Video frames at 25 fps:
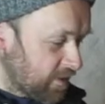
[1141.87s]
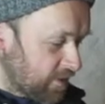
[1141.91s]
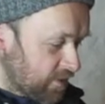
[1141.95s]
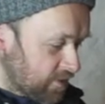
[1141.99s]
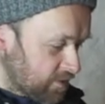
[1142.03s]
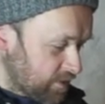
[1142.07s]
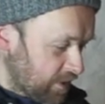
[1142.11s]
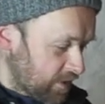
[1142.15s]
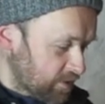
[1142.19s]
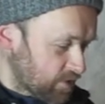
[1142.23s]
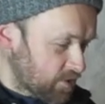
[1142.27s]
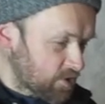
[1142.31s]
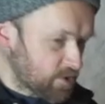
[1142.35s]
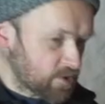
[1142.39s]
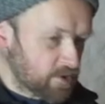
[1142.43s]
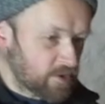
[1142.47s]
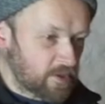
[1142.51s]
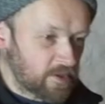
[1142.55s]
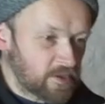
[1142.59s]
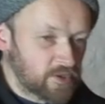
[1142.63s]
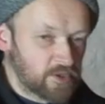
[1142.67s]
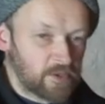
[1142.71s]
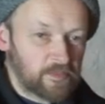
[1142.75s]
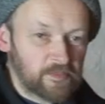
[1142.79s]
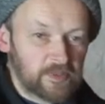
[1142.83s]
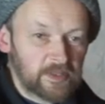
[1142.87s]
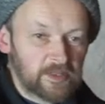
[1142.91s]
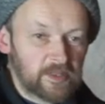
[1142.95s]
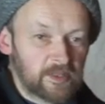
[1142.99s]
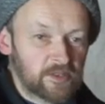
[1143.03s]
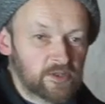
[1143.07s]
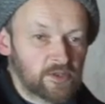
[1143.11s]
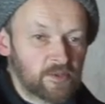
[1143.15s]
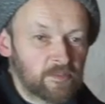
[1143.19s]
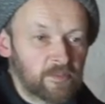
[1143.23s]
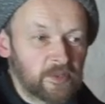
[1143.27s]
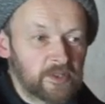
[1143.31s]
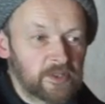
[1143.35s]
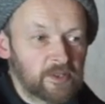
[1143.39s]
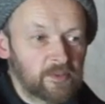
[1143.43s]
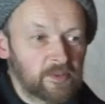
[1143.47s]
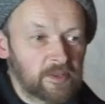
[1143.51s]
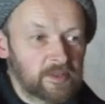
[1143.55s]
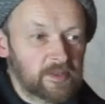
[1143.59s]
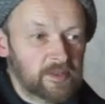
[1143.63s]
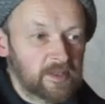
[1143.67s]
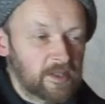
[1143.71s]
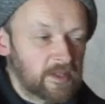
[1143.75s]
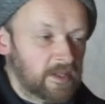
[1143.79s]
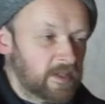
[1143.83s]
That's something that somebody
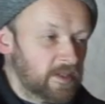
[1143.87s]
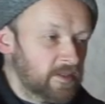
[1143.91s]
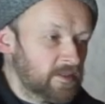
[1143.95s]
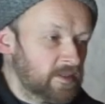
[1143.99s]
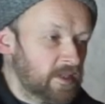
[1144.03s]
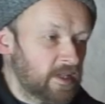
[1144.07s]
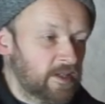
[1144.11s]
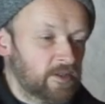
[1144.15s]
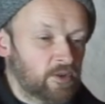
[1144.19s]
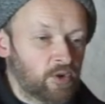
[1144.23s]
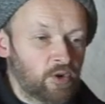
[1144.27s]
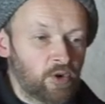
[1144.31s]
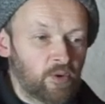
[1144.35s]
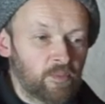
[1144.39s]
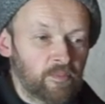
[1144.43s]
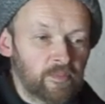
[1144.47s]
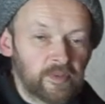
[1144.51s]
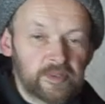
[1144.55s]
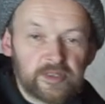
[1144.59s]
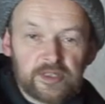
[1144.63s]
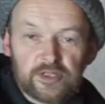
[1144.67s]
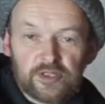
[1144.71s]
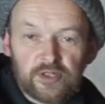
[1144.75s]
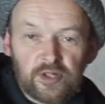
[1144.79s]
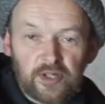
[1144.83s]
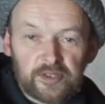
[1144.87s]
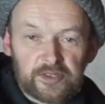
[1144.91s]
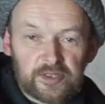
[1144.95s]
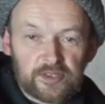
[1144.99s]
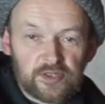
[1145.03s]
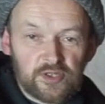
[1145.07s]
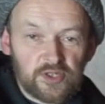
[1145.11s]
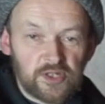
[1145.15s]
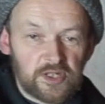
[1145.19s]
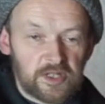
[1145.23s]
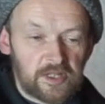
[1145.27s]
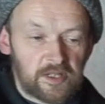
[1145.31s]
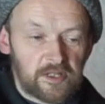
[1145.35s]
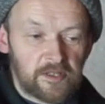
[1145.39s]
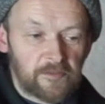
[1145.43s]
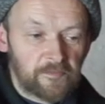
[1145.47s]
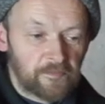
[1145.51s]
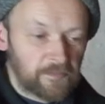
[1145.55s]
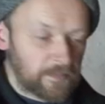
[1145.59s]
would take home when he's not at sea